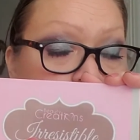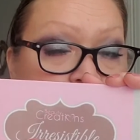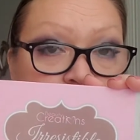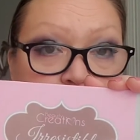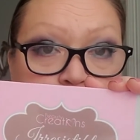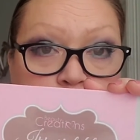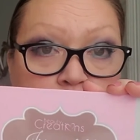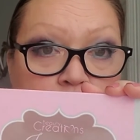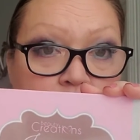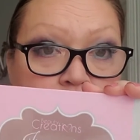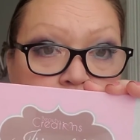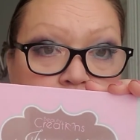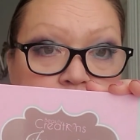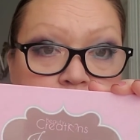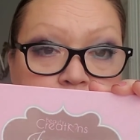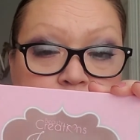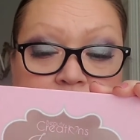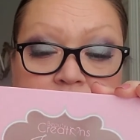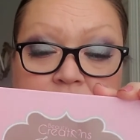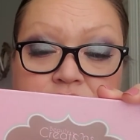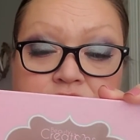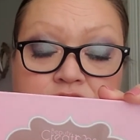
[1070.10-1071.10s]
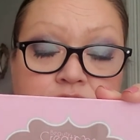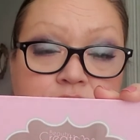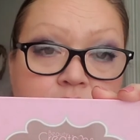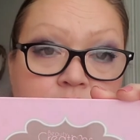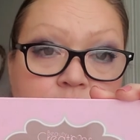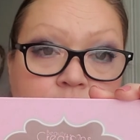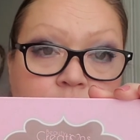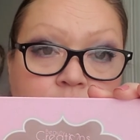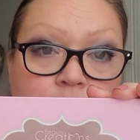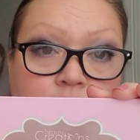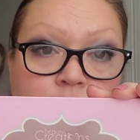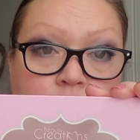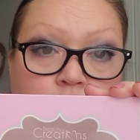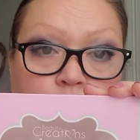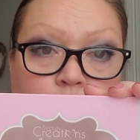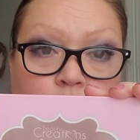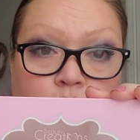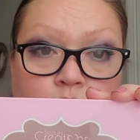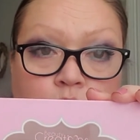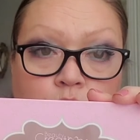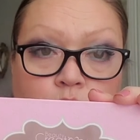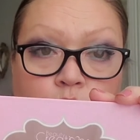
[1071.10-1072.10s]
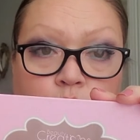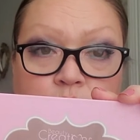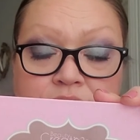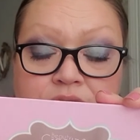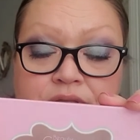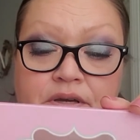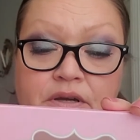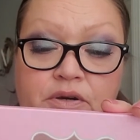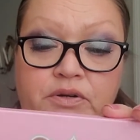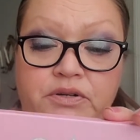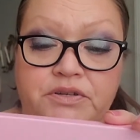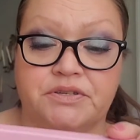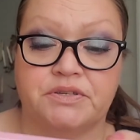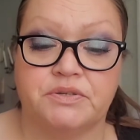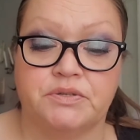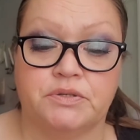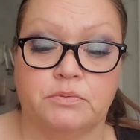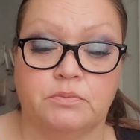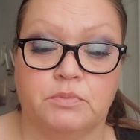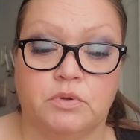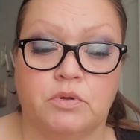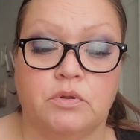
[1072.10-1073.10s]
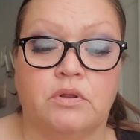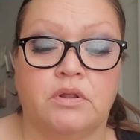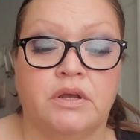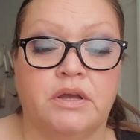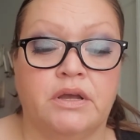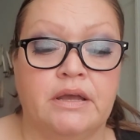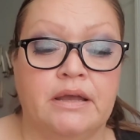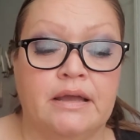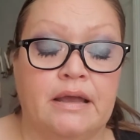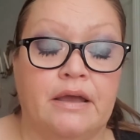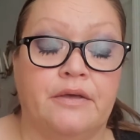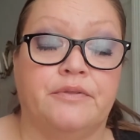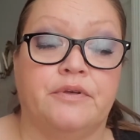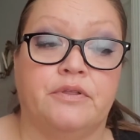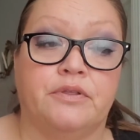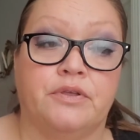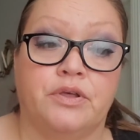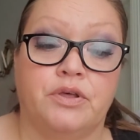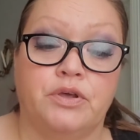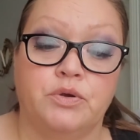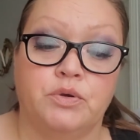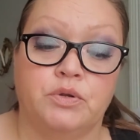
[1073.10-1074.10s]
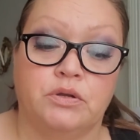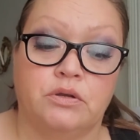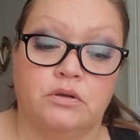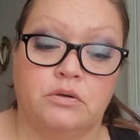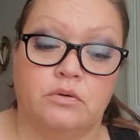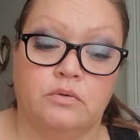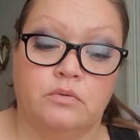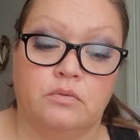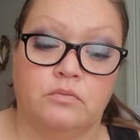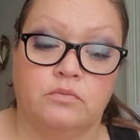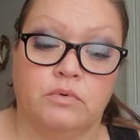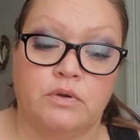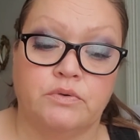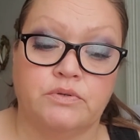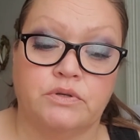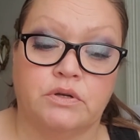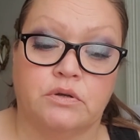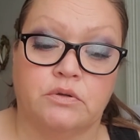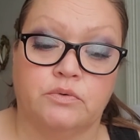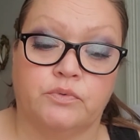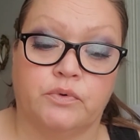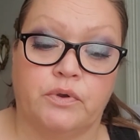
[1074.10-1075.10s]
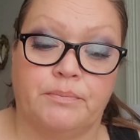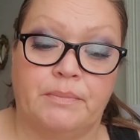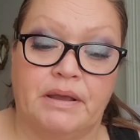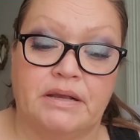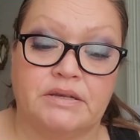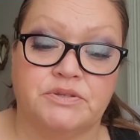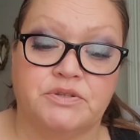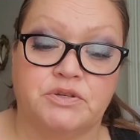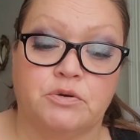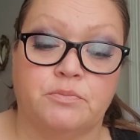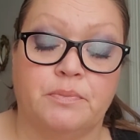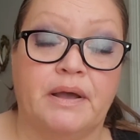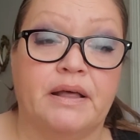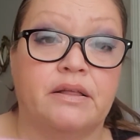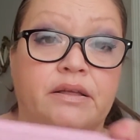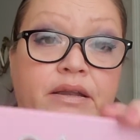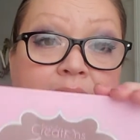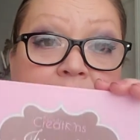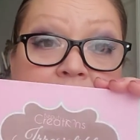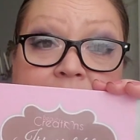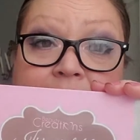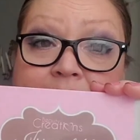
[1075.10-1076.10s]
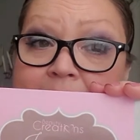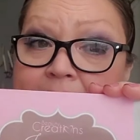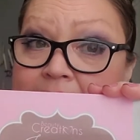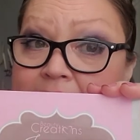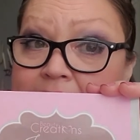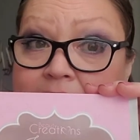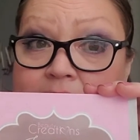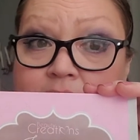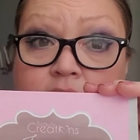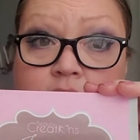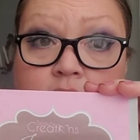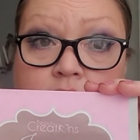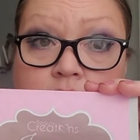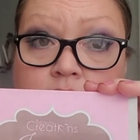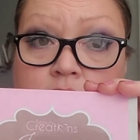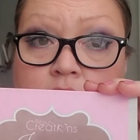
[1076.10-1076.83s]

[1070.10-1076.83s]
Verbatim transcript: spot-on matches with the Irresistible, and then the Huda Rose Gold Remastered palette had nine.